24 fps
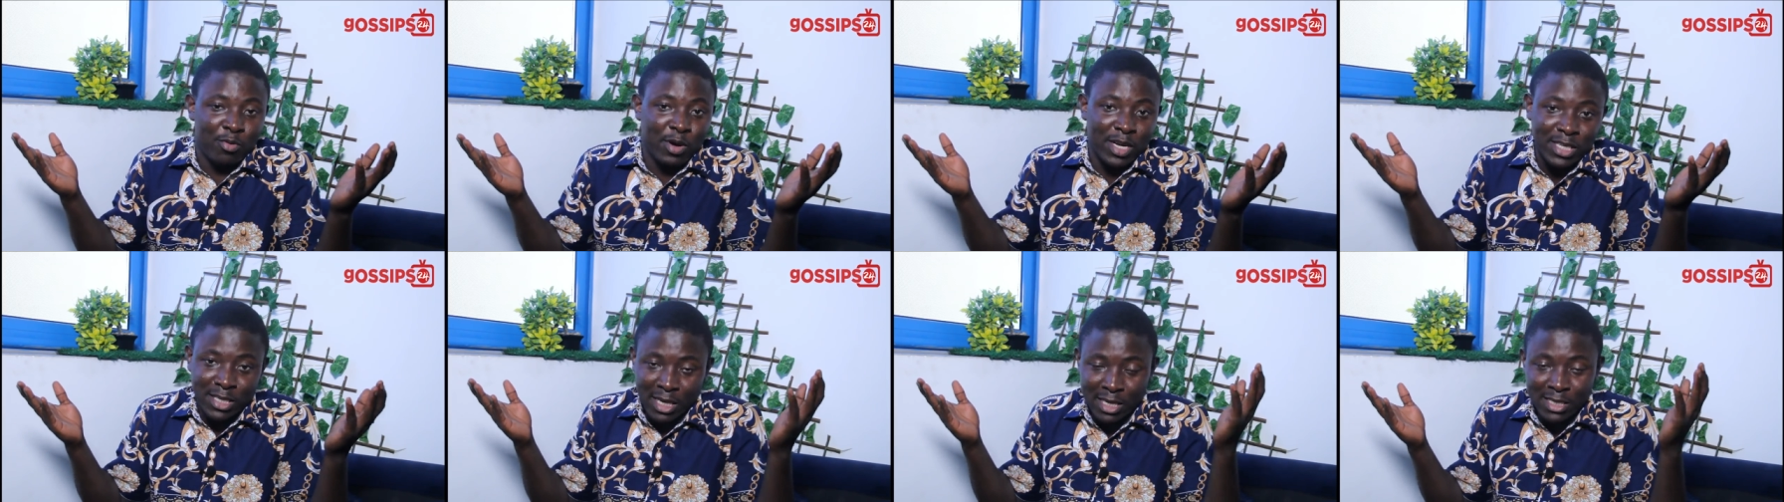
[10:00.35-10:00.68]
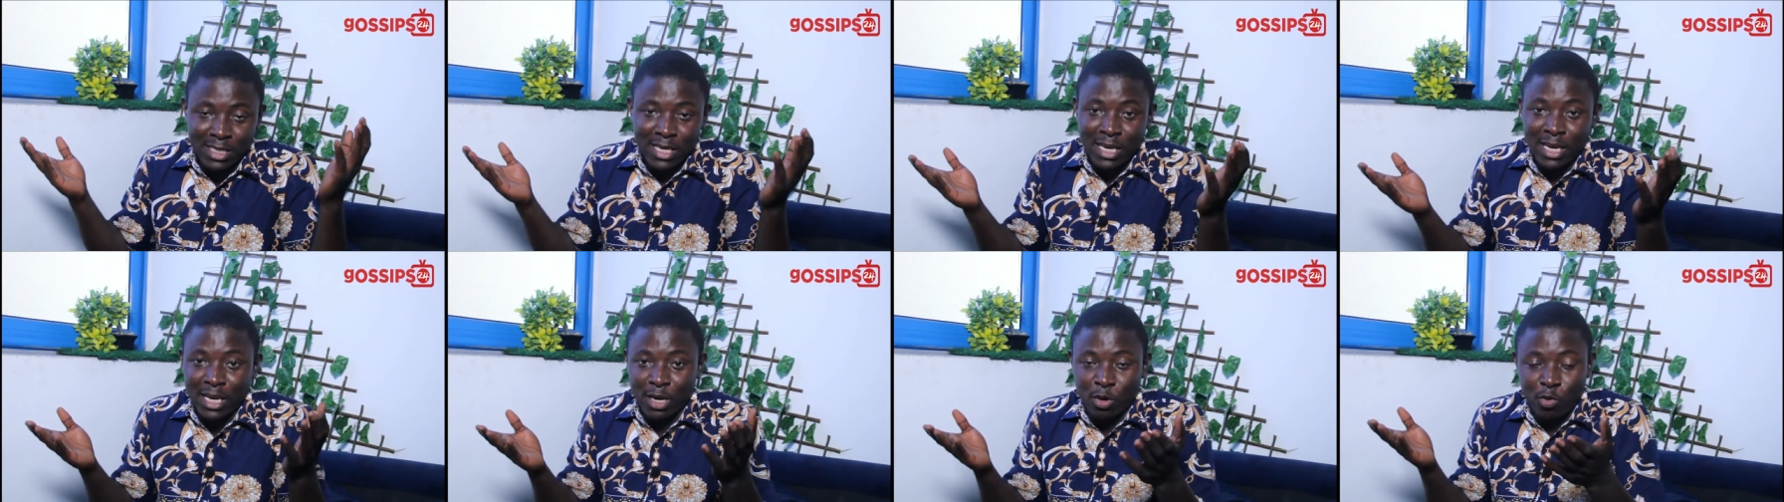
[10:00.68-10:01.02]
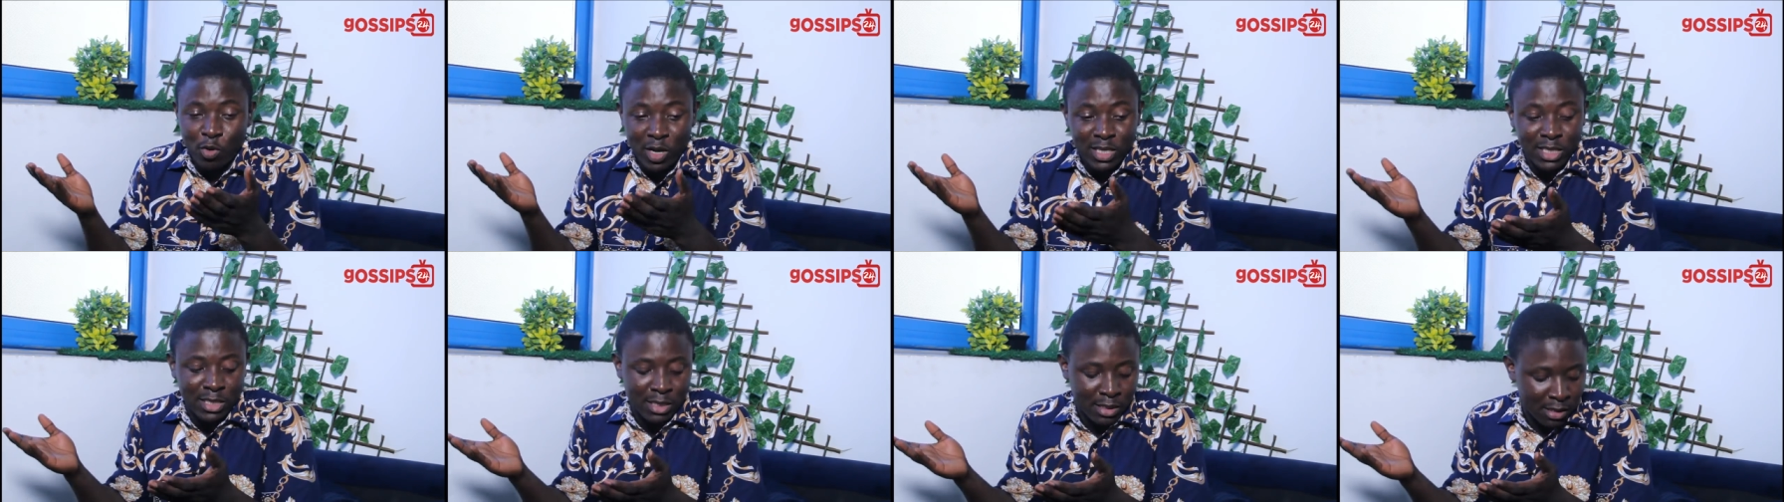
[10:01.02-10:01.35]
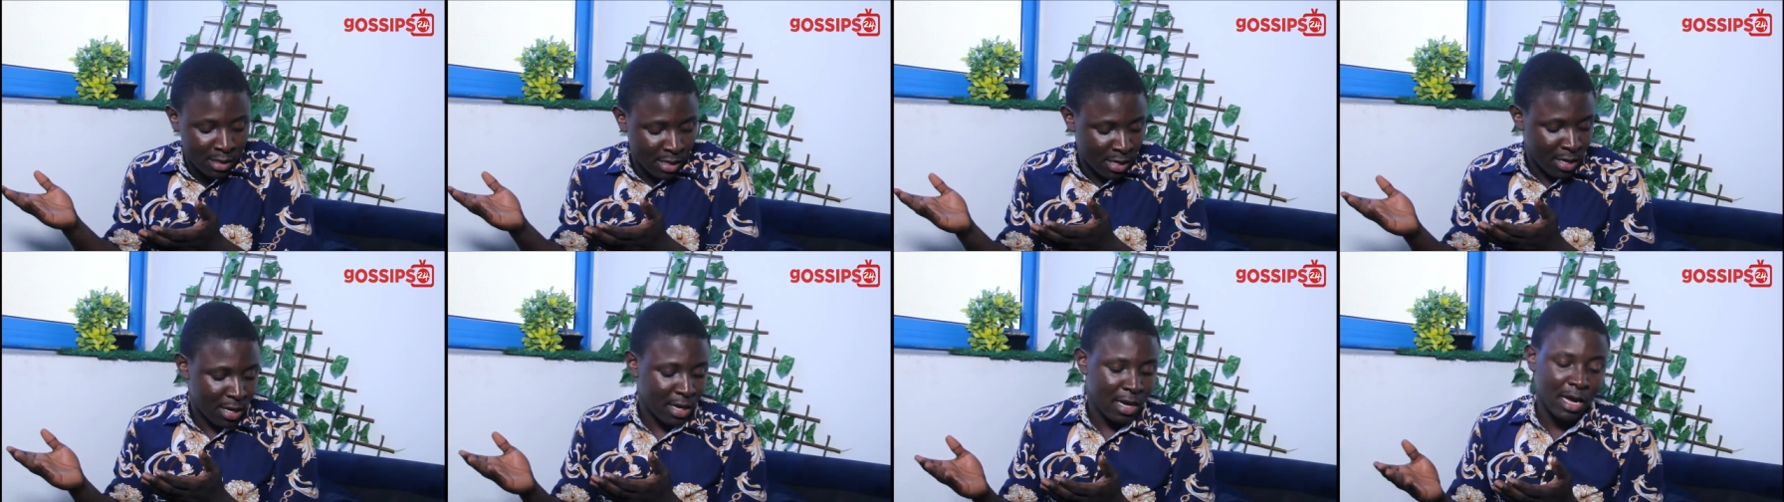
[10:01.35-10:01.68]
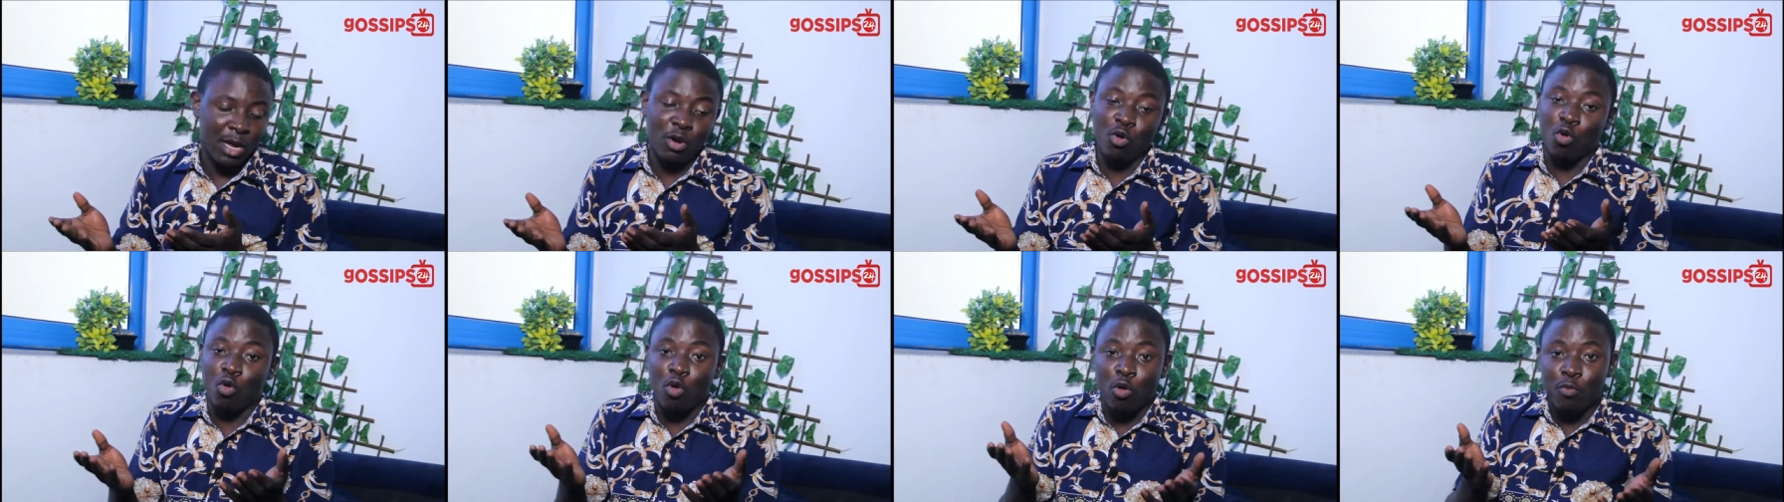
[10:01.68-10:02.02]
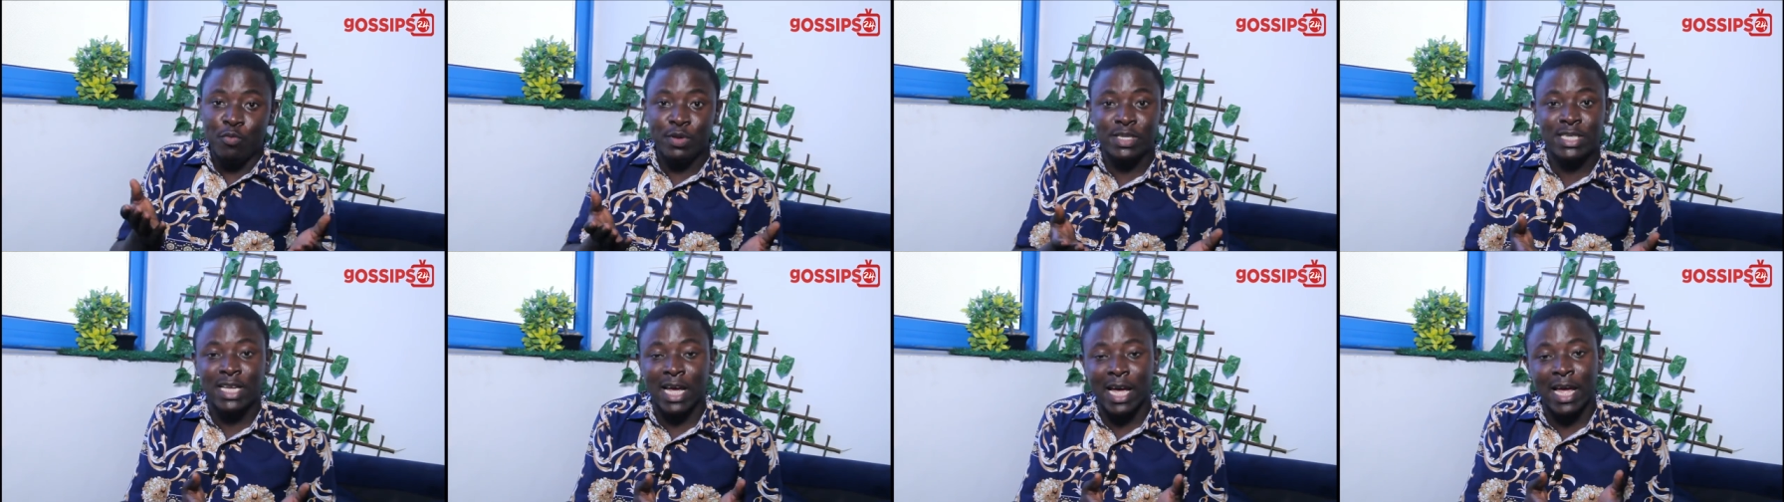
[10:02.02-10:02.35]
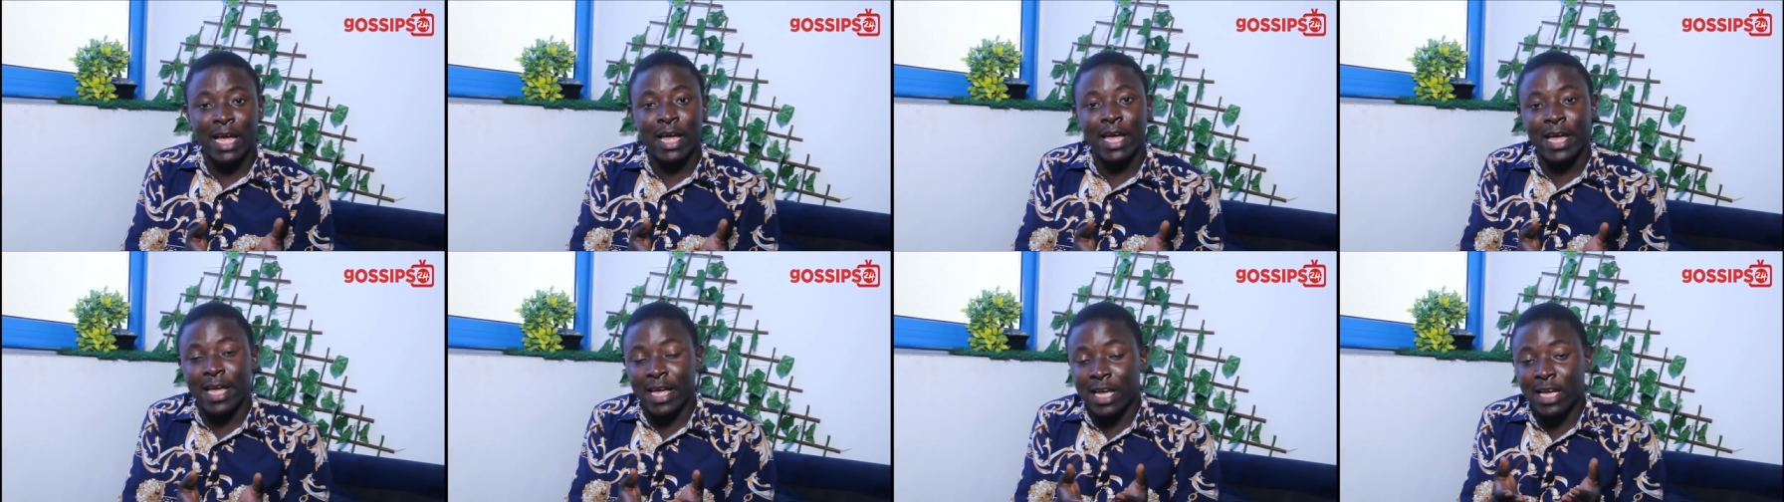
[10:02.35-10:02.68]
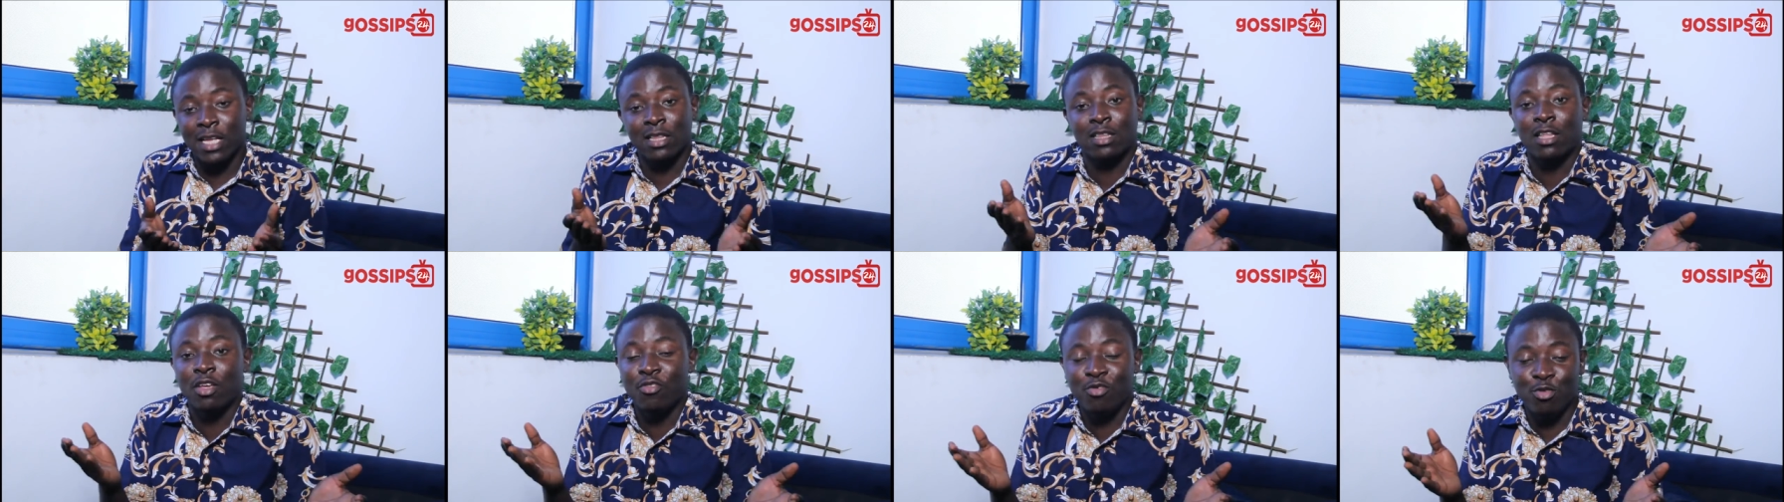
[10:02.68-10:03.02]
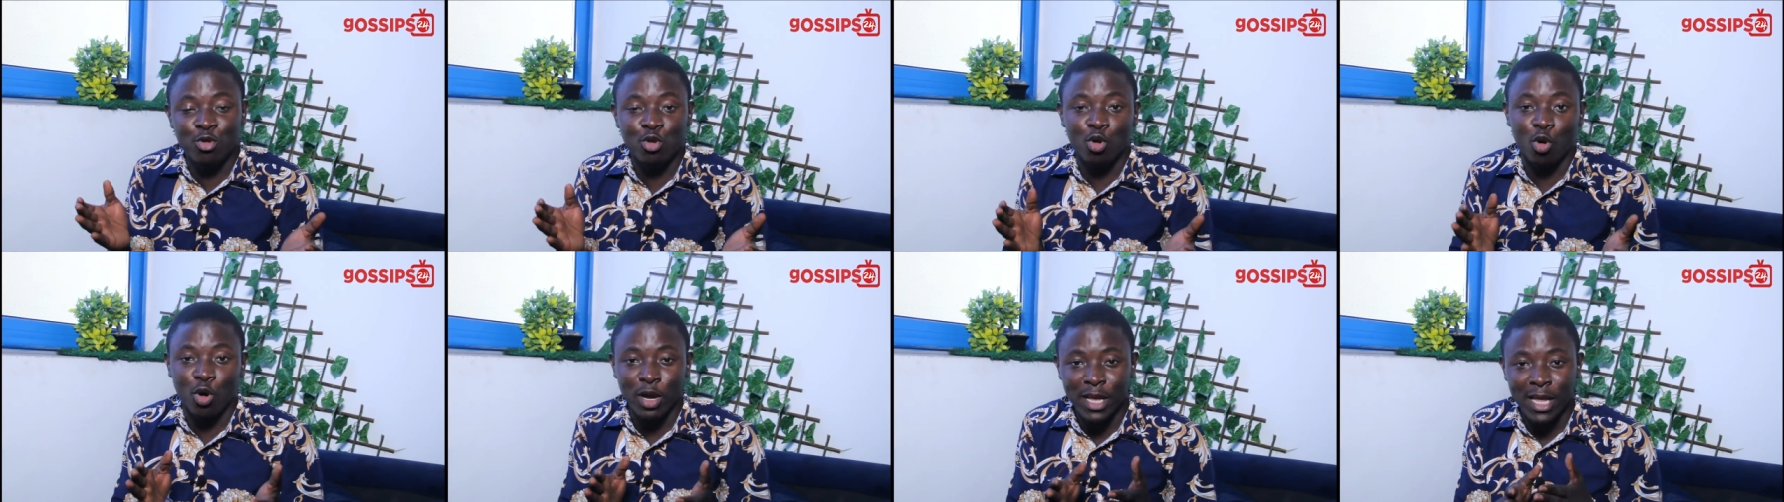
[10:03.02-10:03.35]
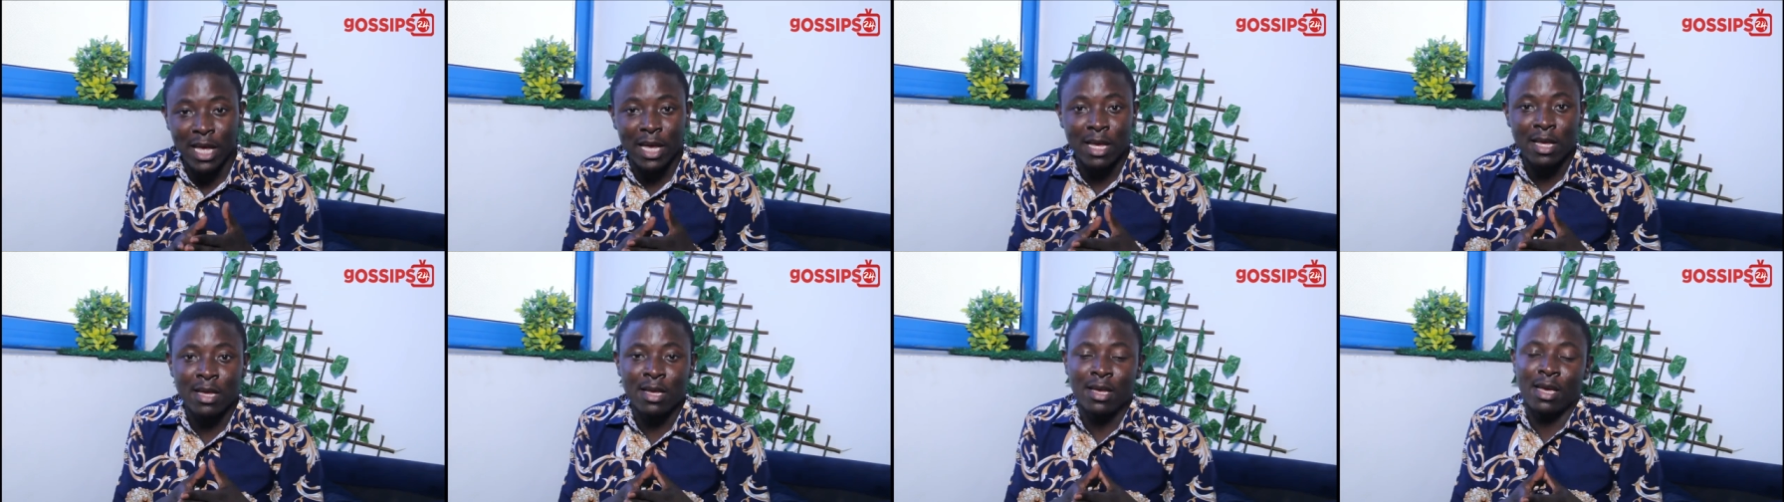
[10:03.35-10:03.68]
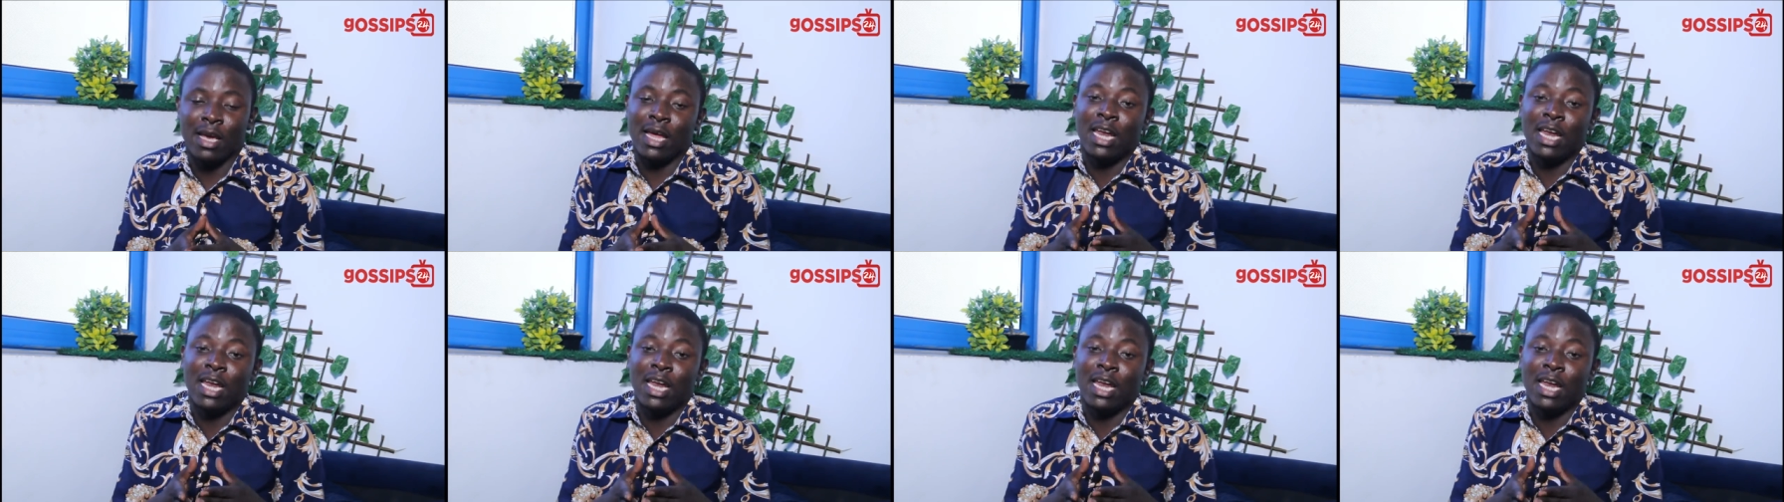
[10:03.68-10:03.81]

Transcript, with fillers: What I say question, and we go beside a interview no here,